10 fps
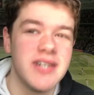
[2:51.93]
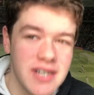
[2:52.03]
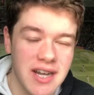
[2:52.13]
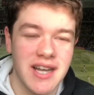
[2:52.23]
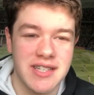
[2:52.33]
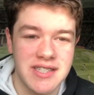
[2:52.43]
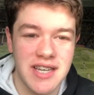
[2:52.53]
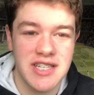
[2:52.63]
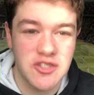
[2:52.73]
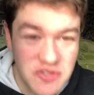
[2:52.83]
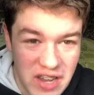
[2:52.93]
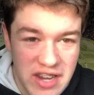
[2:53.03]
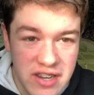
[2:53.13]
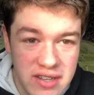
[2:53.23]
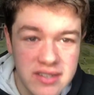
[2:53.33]
I hate to say it,
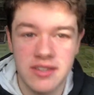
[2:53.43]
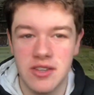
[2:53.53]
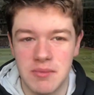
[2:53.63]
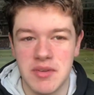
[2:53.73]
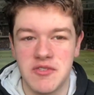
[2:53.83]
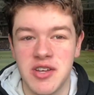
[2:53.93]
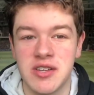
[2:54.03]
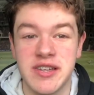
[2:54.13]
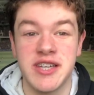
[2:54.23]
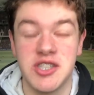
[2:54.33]
defender, not midfielder.